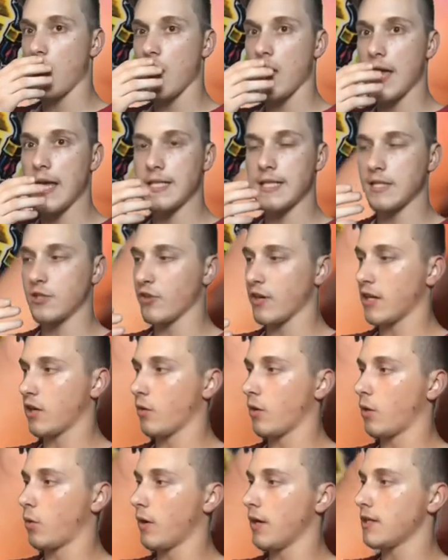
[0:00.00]
Is it
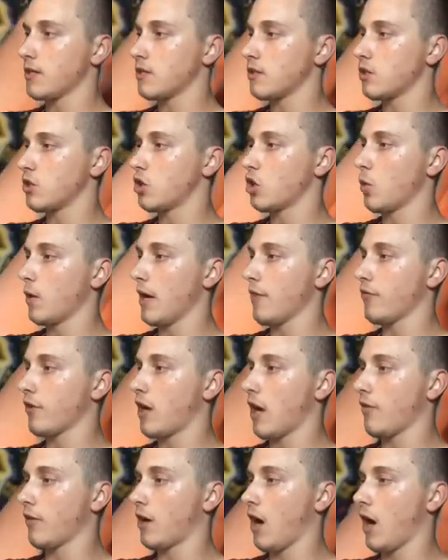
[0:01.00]
Draco-Equiste? Do we have the
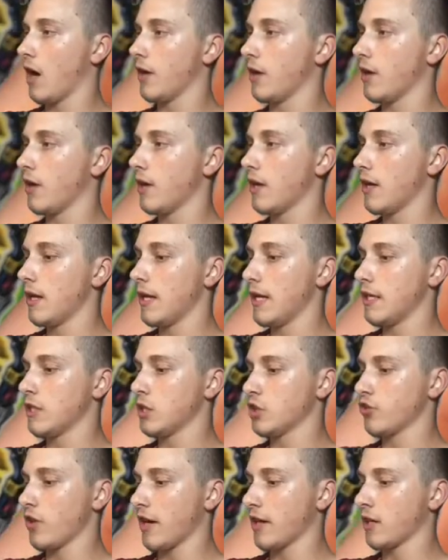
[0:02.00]
cover card? Is it
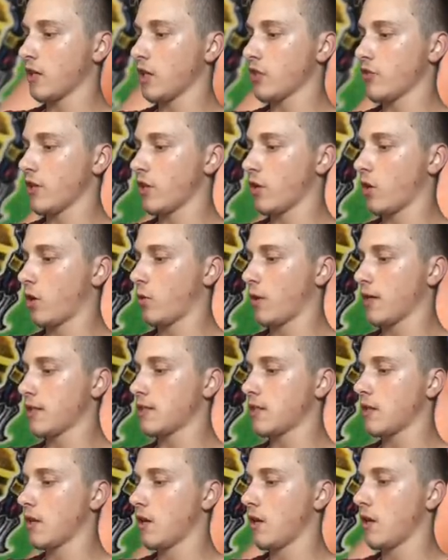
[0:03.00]
Dragon Knight
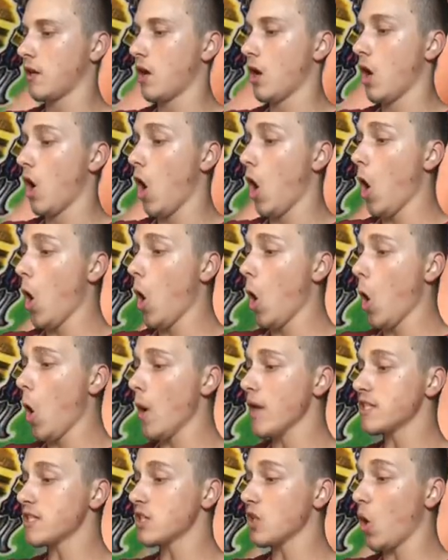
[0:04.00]
Draco-Equiste? Oh,
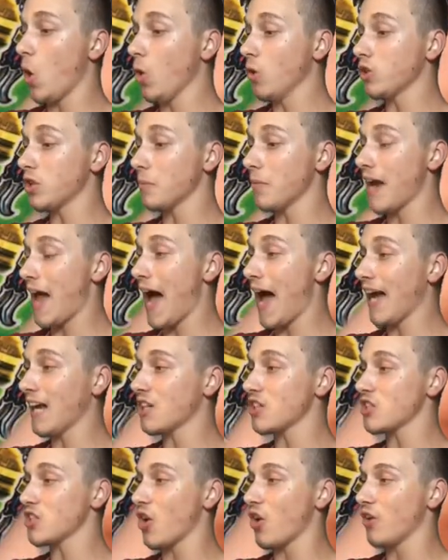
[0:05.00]
it's an Ultimate
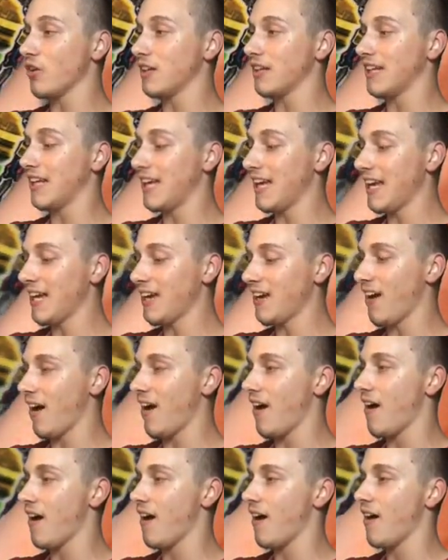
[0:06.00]
Axon
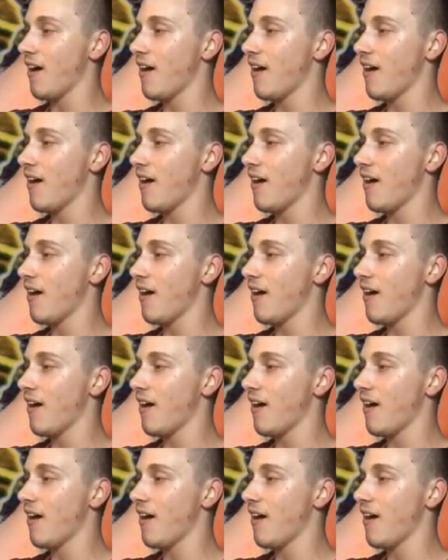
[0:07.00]
Kicker!